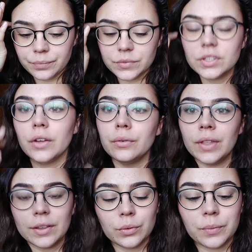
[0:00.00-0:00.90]
So
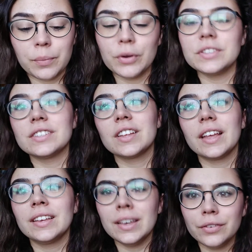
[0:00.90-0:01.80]
that's one of my points is to
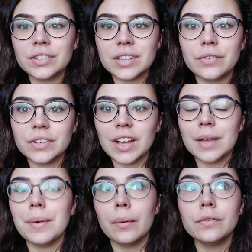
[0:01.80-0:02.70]
like give yourself a
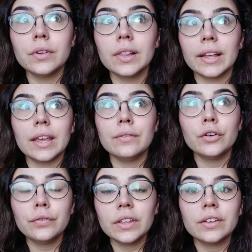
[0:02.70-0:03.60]
time out if
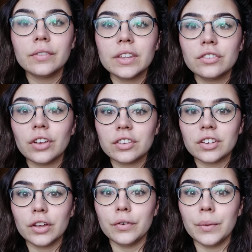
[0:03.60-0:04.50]
you're feeling really stressed
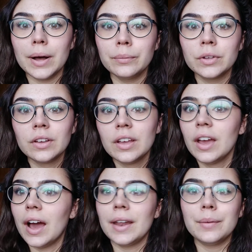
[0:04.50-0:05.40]
and overwhelmed,
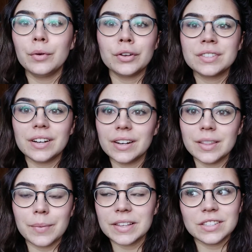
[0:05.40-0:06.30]
and I'm not necessarily
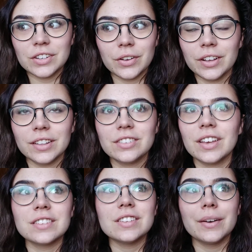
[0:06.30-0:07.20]
the best at doing this.
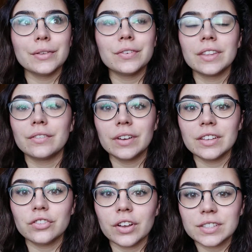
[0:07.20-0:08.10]
Yesterday I was feeling really
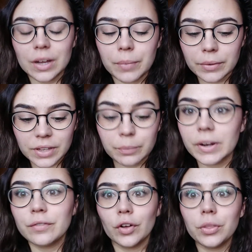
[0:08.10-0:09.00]
stressed out, but I was like,
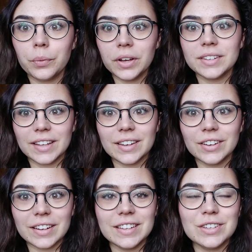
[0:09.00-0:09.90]
but I've got the work to get
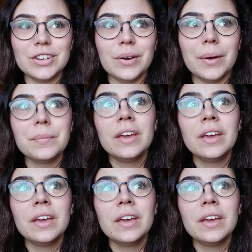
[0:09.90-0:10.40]
done, I need to do it.